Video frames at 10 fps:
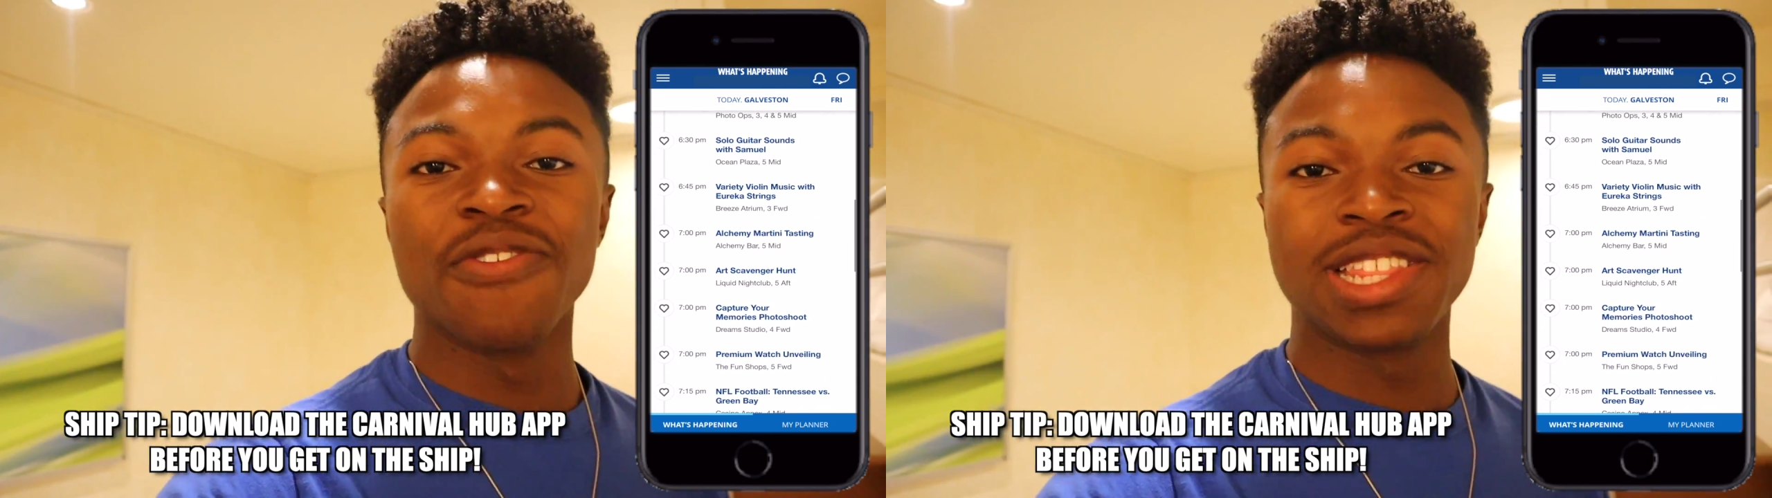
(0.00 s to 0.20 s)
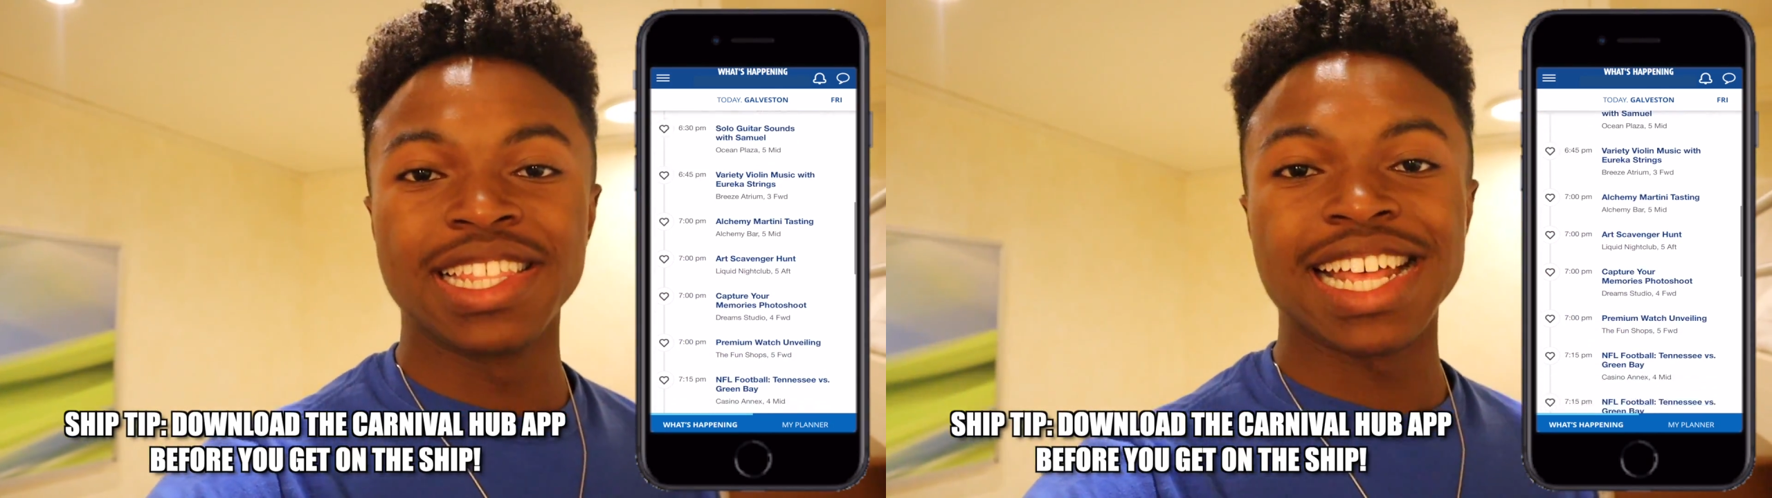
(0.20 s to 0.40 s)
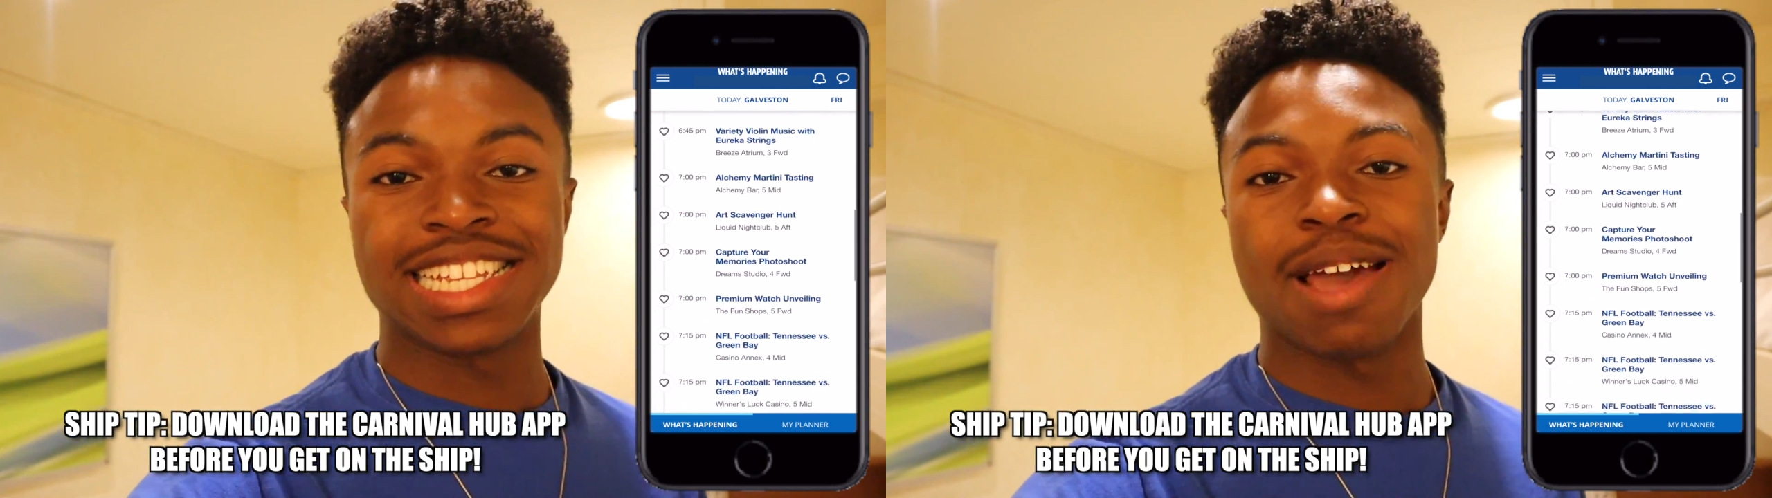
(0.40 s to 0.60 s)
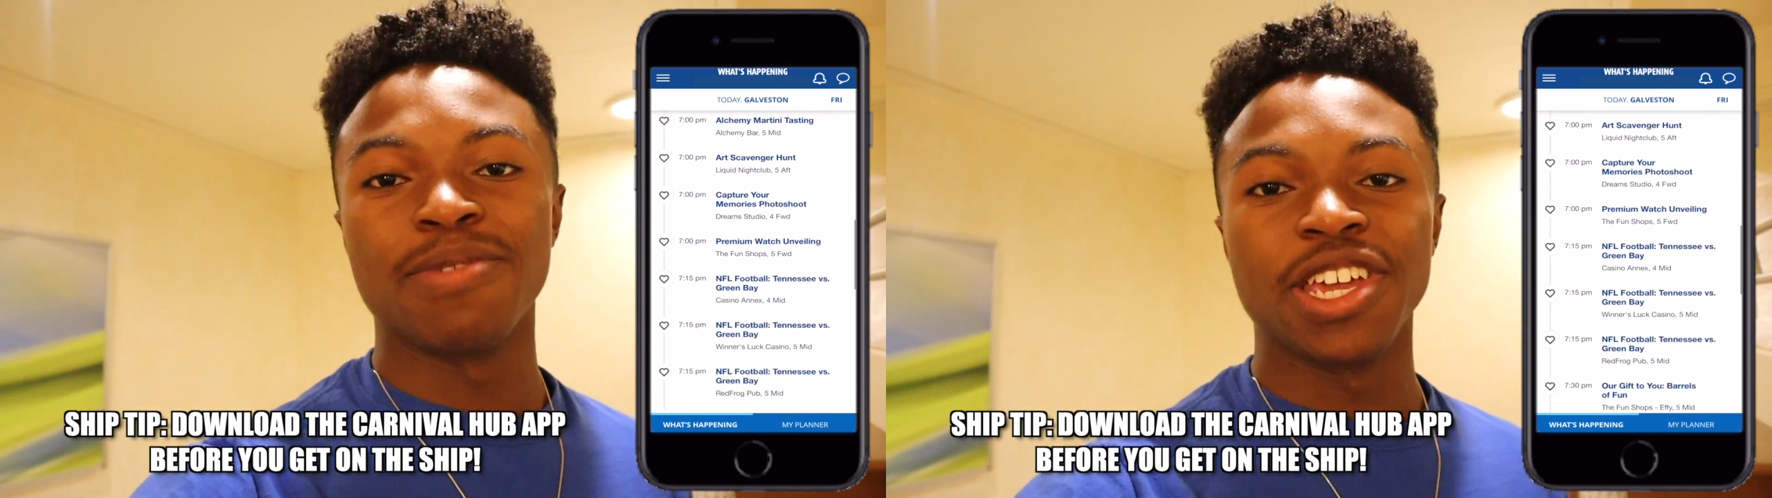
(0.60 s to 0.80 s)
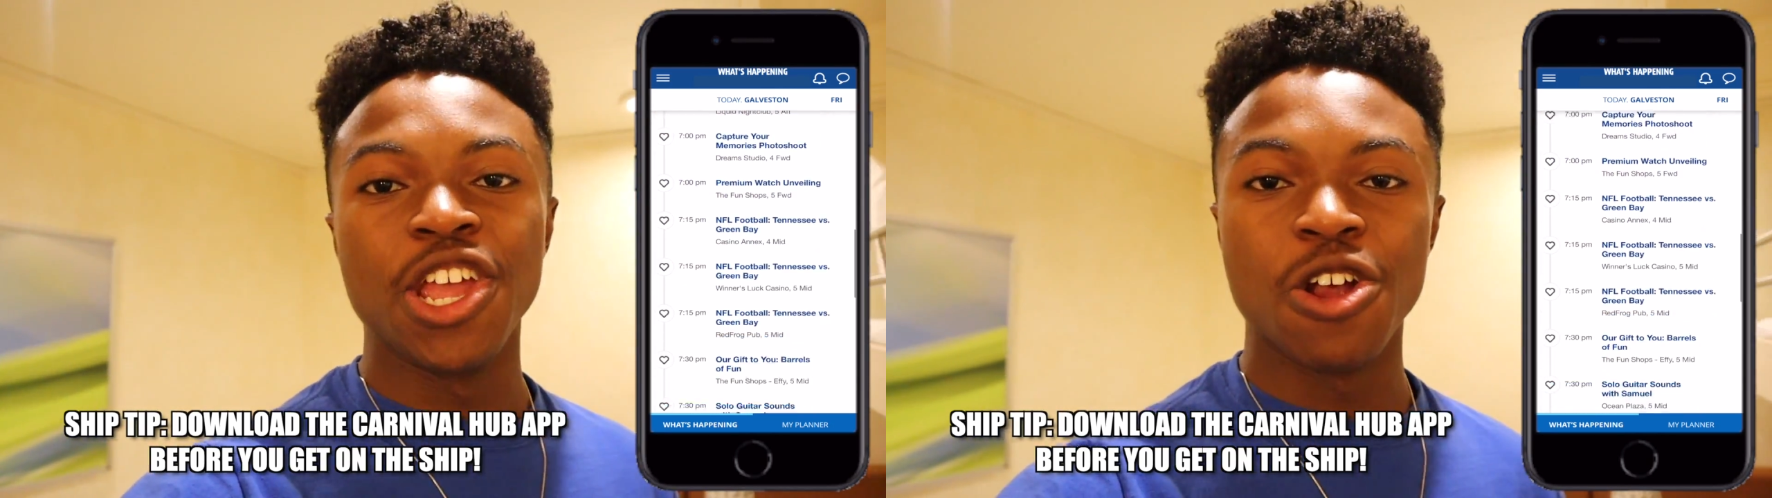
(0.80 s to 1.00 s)
with everything
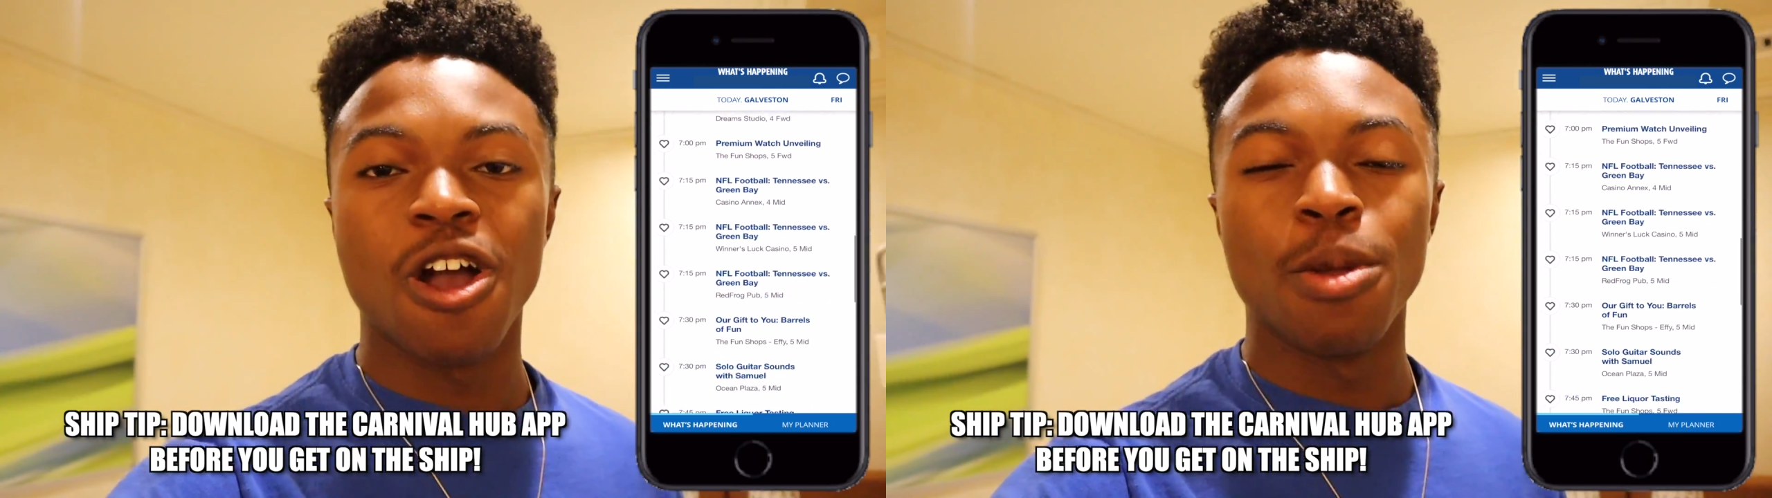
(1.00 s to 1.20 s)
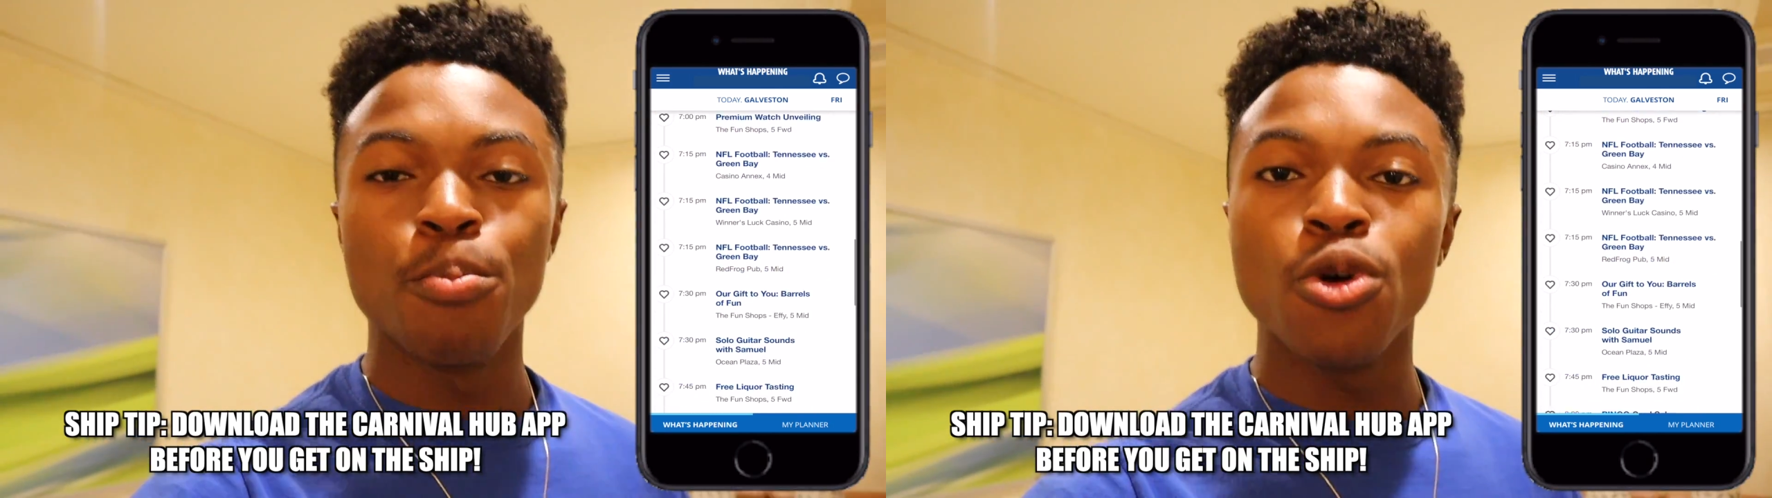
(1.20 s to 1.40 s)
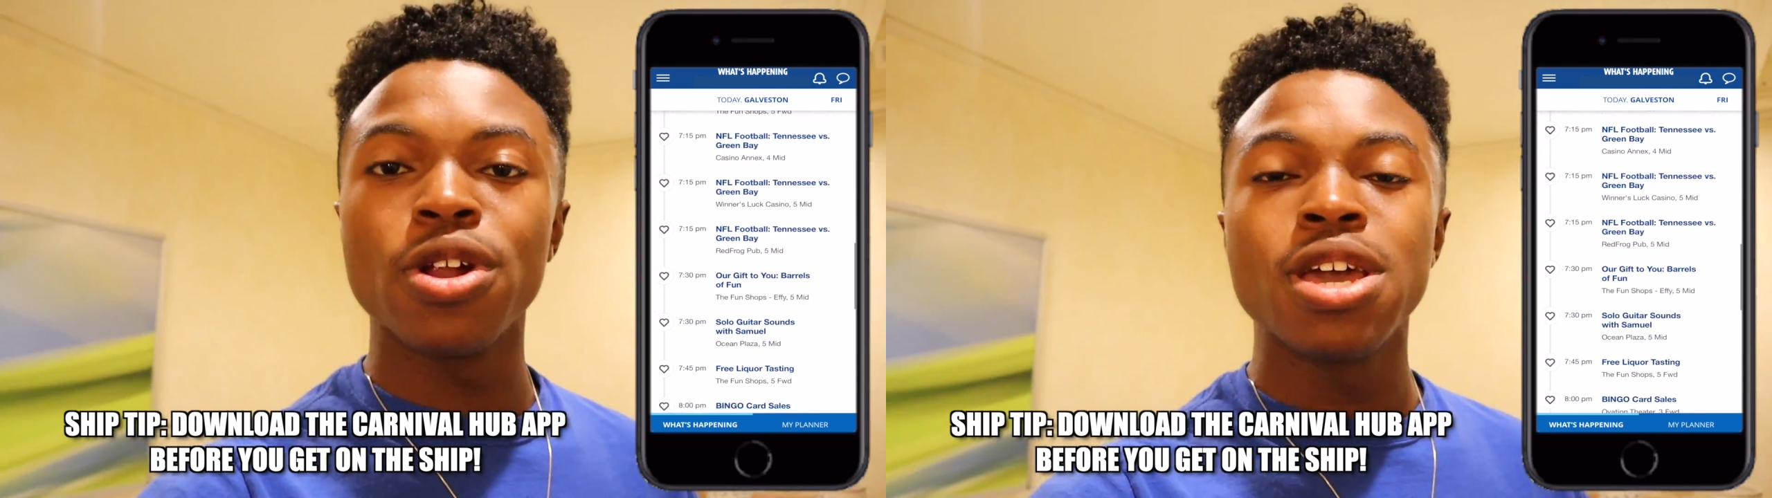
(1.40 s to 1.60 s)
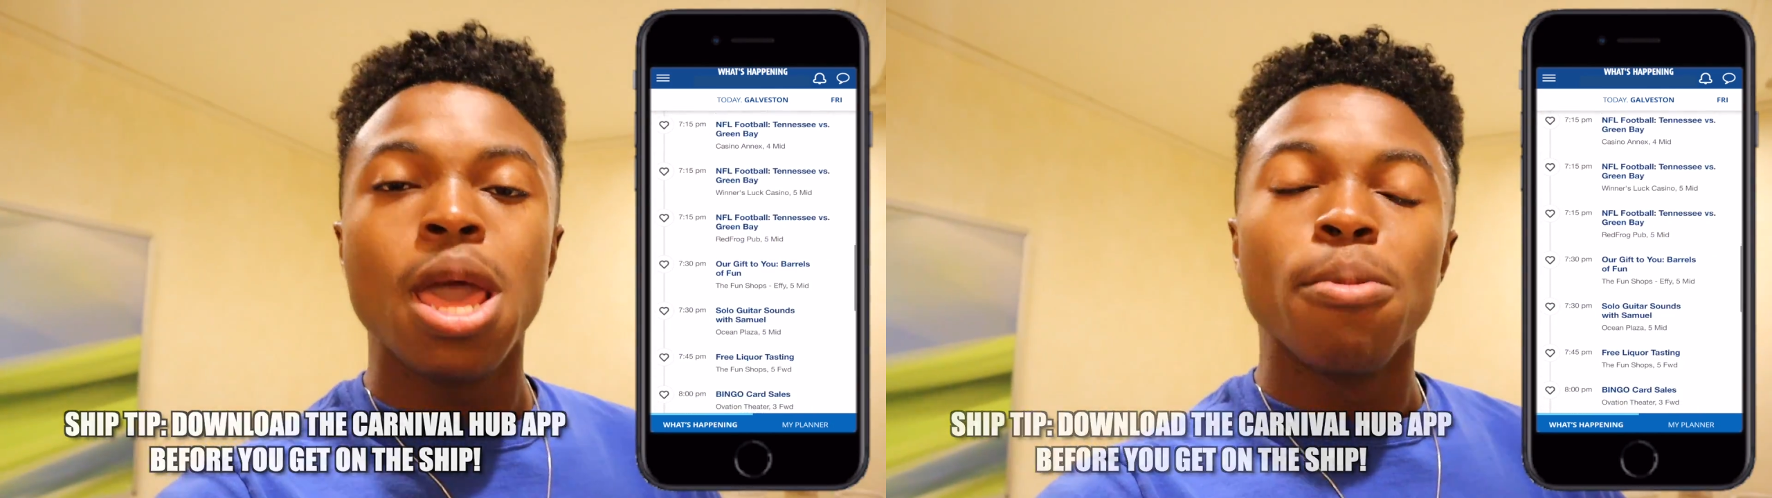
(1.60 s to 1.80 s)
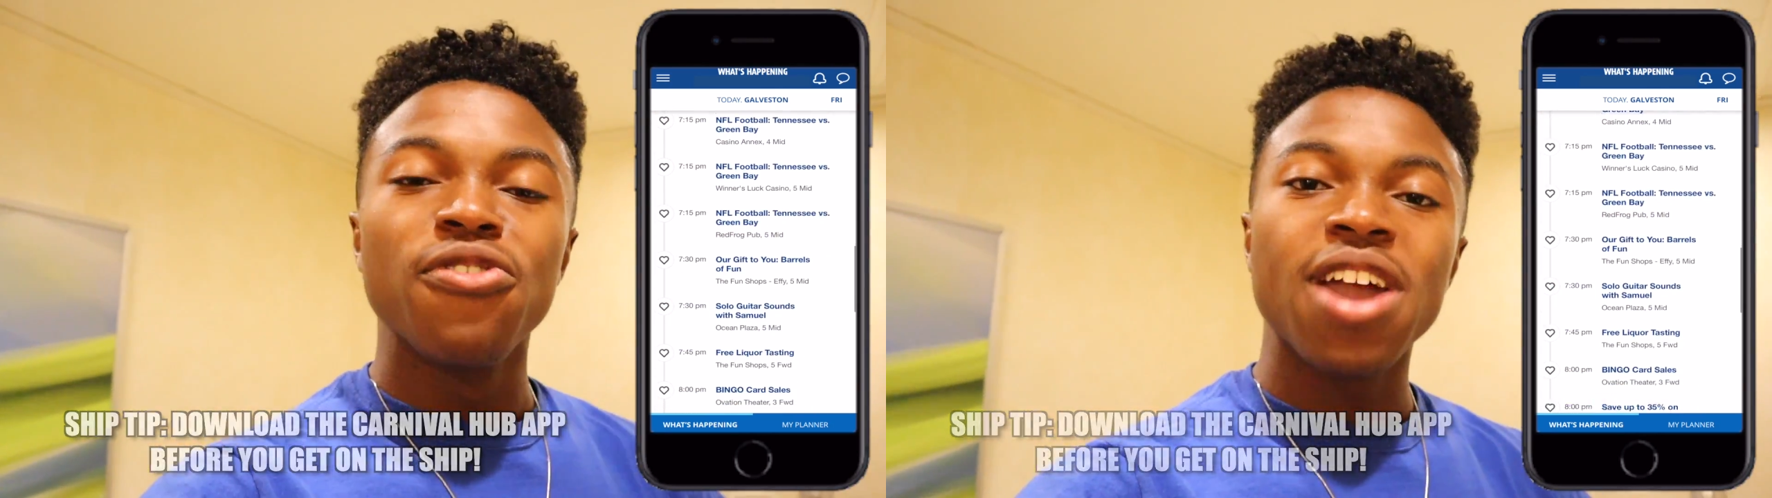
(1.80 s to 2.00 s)
that's happening here on
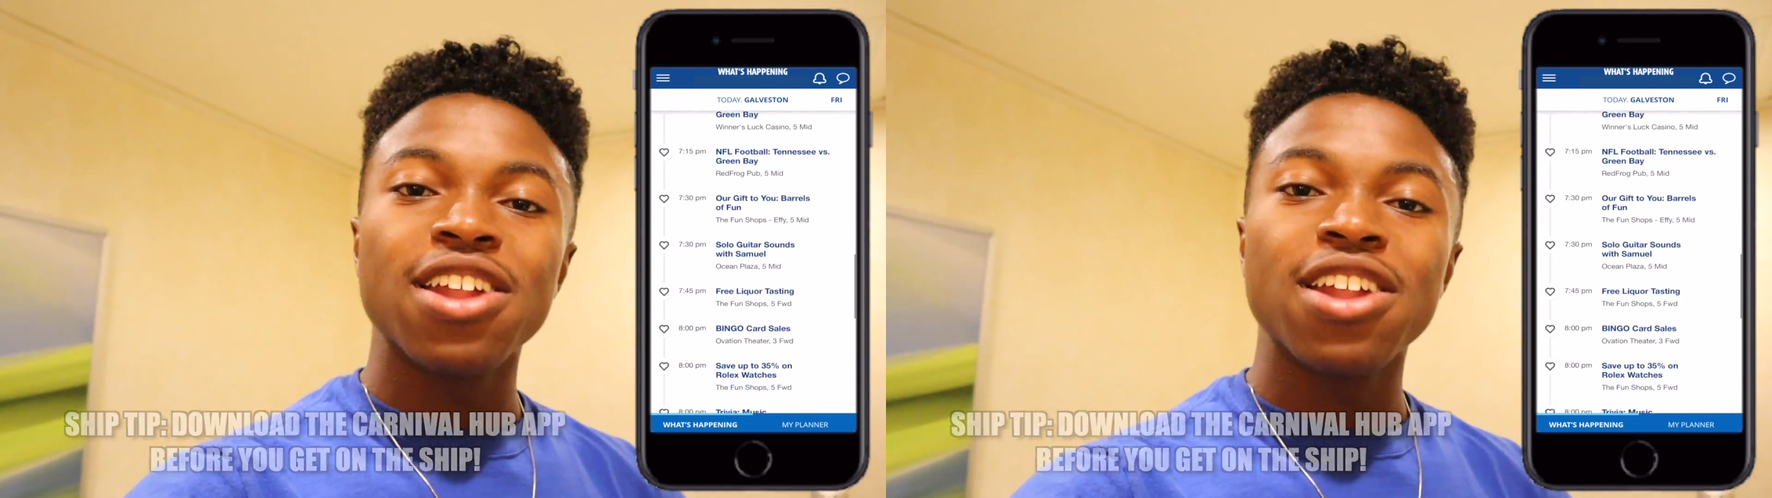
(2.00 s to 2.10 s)
board.